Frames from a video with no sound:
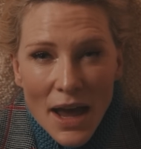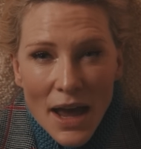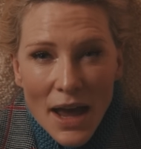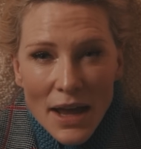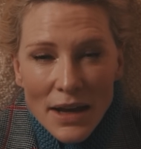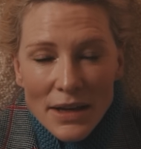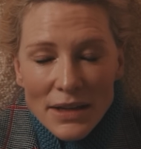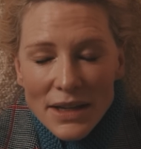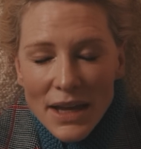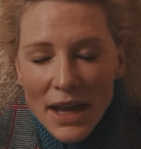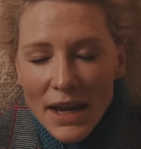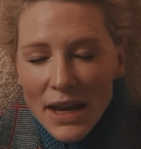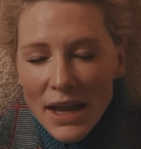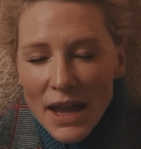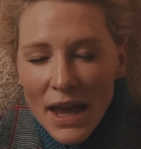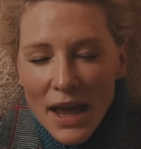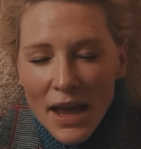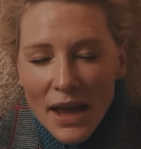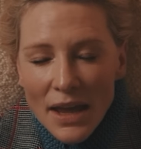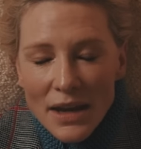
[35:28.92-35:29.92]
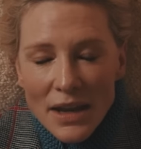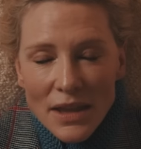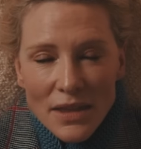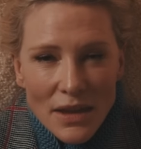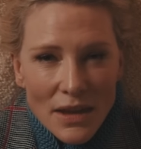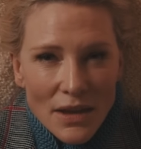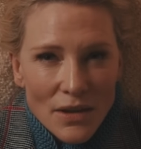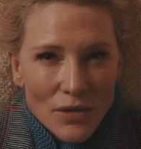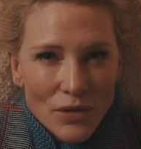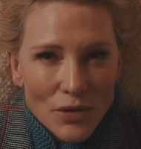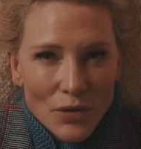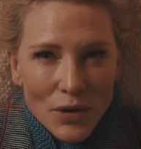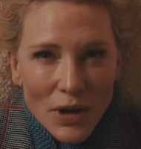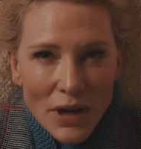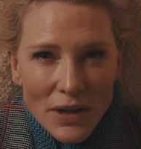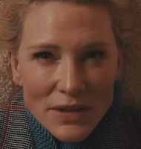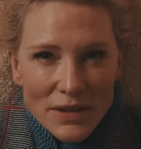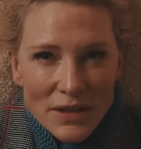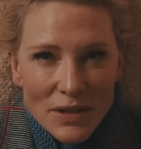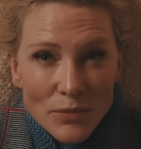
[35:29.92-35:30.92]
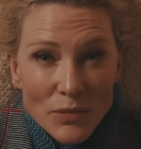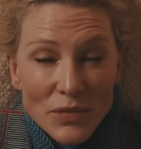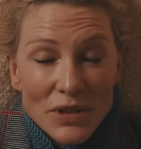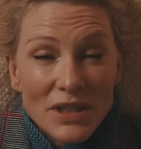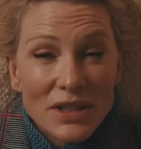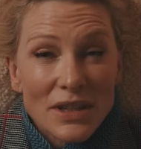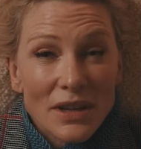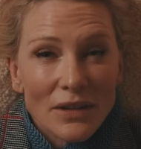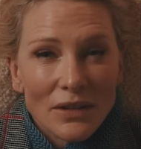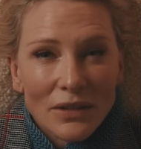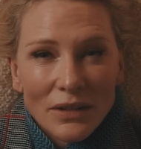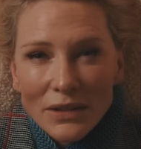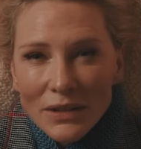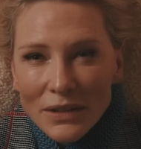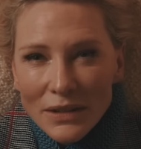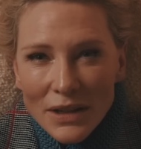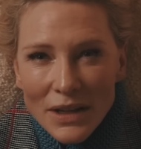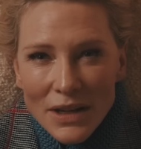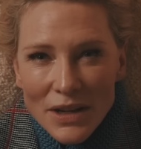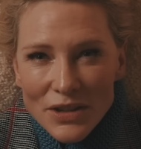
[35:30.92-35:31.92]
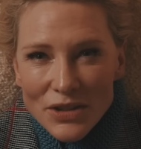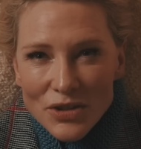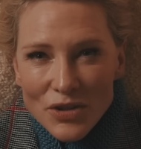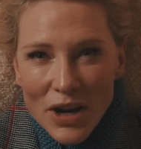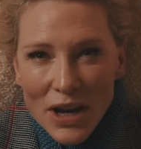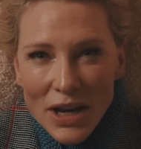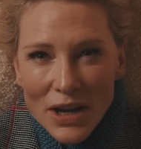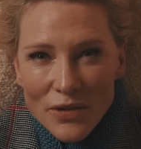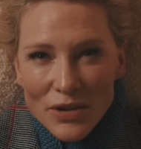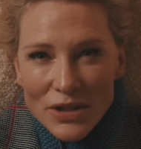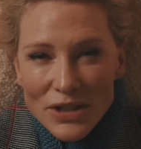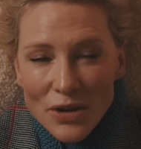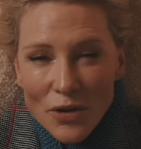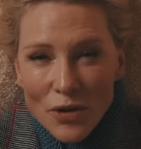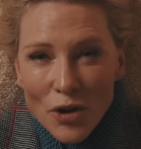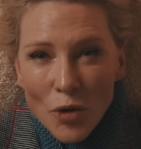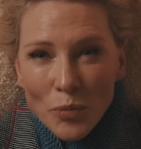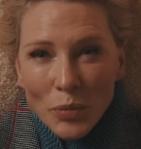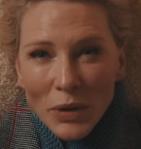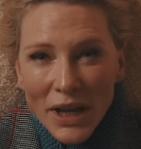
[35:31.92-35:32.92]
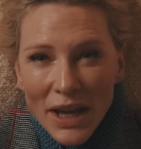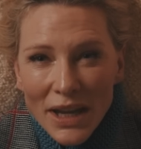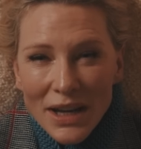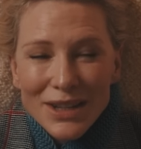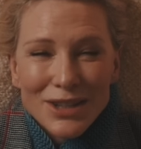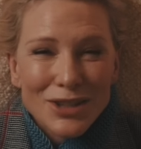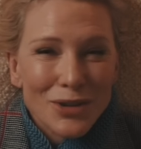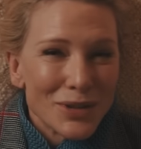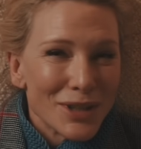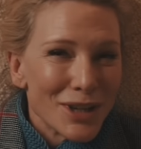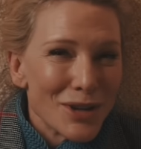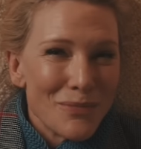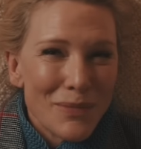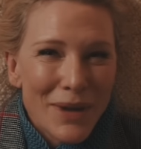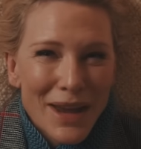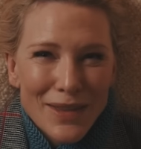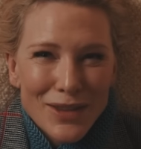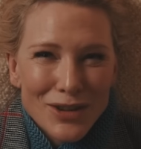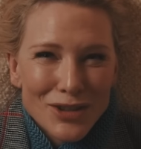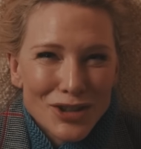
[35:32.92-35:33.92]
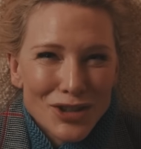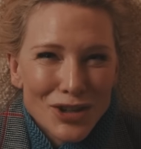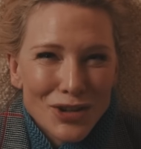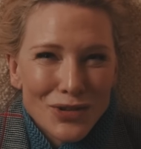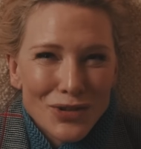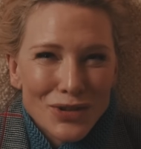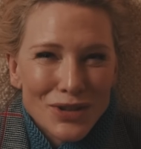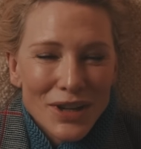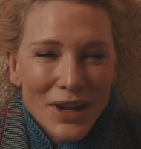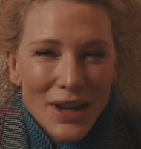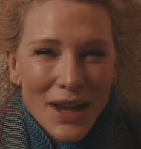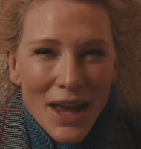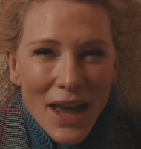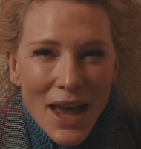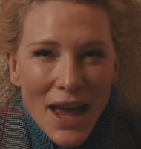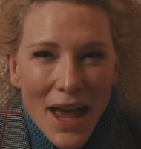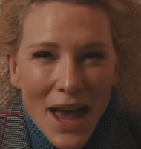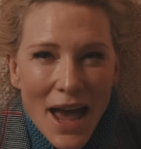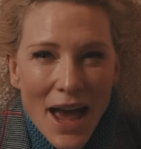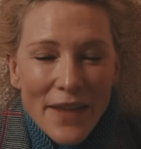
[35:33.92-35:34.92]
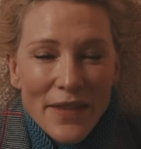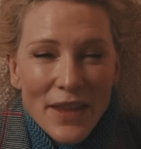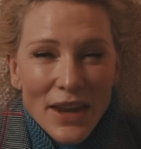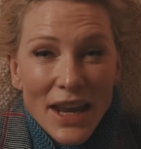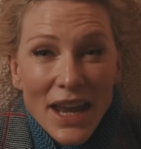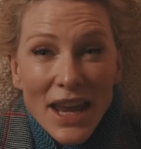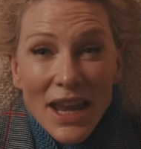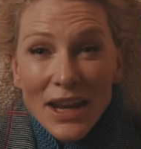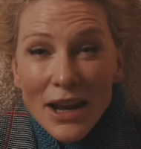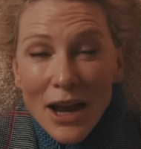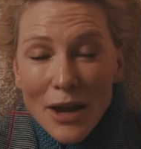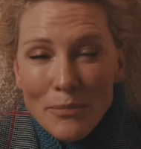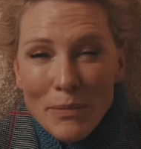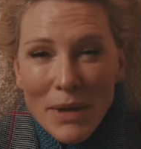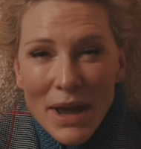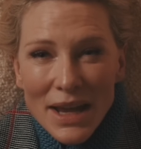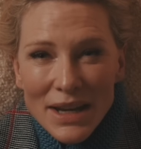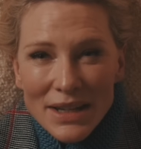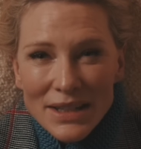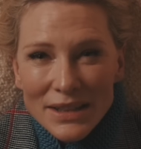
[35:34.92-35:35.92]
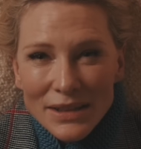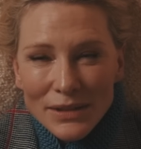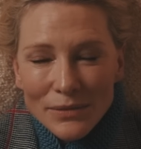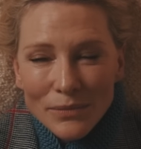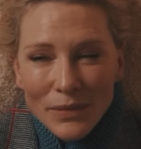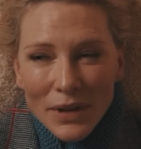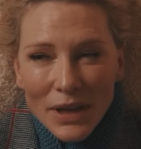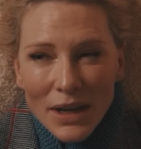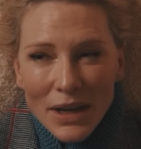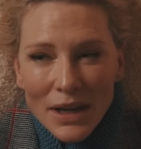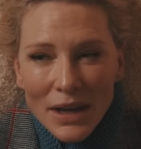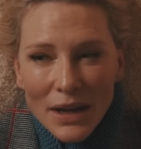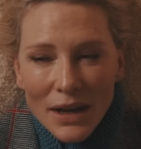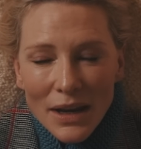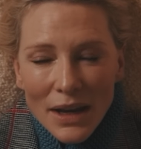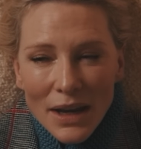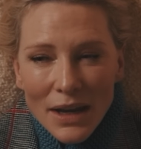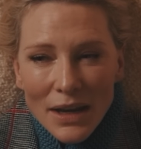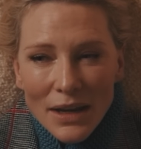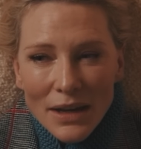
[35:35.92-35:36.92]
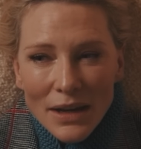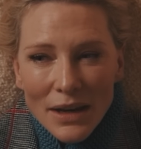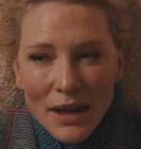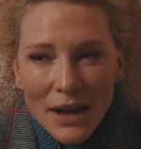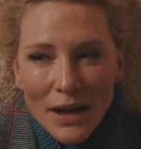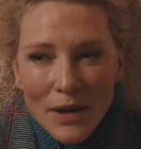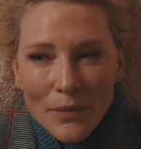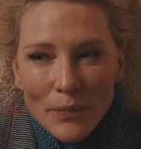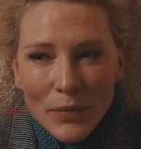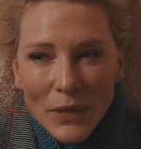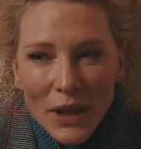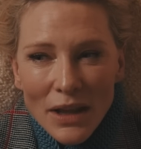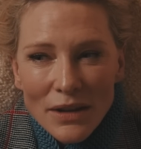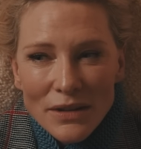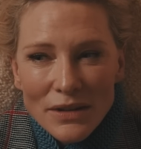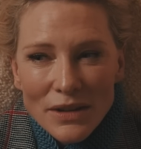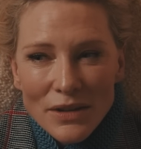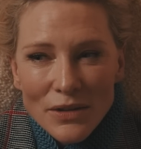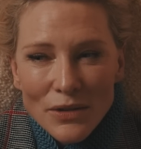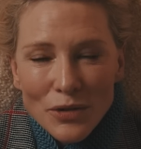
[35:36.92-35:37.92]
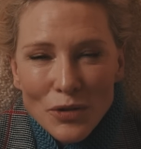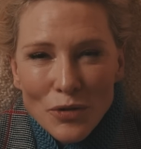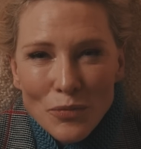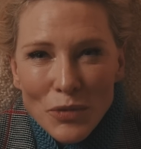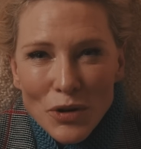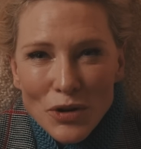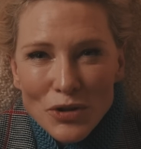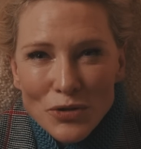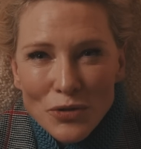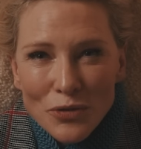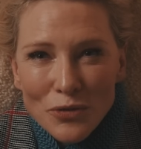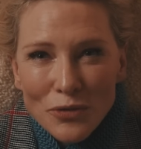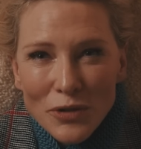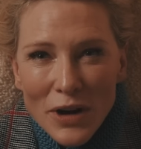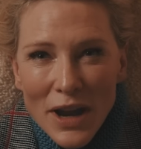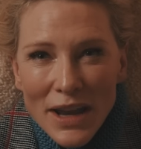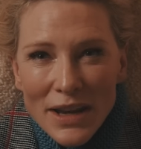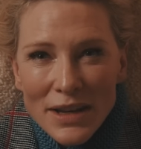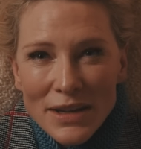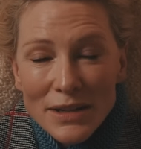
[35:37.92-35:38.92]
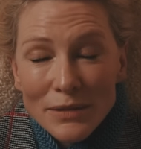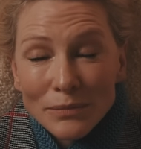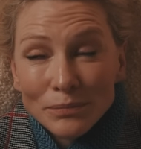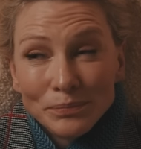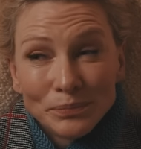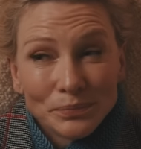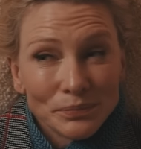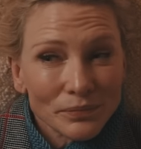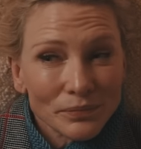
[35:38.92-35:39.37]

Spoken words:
And getting anything through customs still in Australia is so complicated, so it didn't make the shoot. And then he and I met in London through a mutual friend, and